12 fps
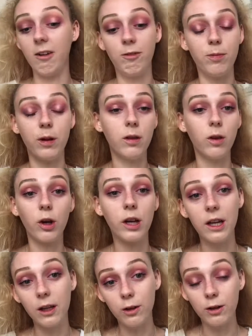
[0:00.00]
I've been
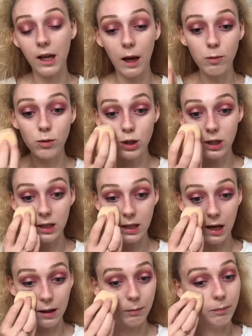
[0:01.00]
looking at
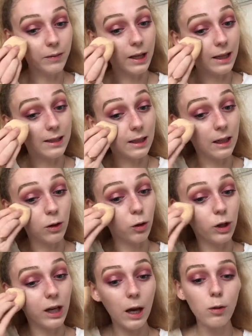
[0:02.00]
couches. I'm getting a
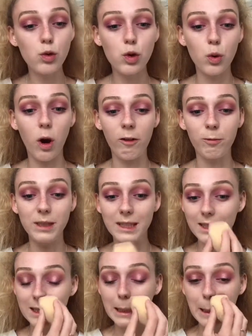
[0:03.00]
new couch, so I've
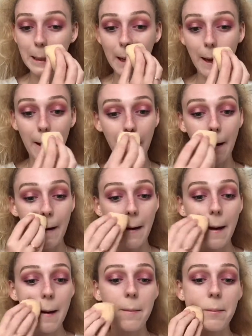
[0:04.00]
been staring at
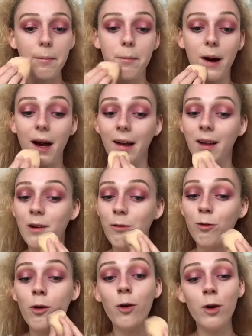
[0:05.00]
my
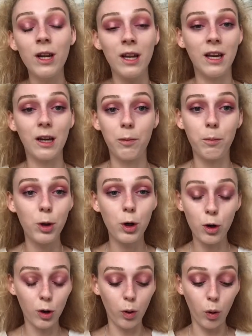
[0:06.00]
phone and the
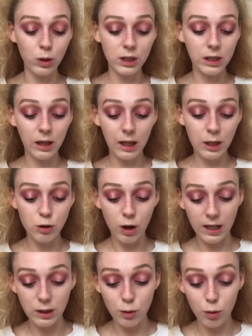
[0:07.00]
computer constantly
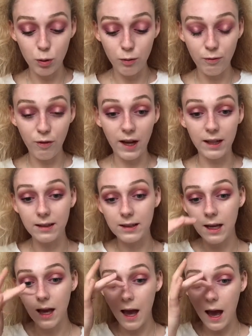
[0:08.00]
trying to find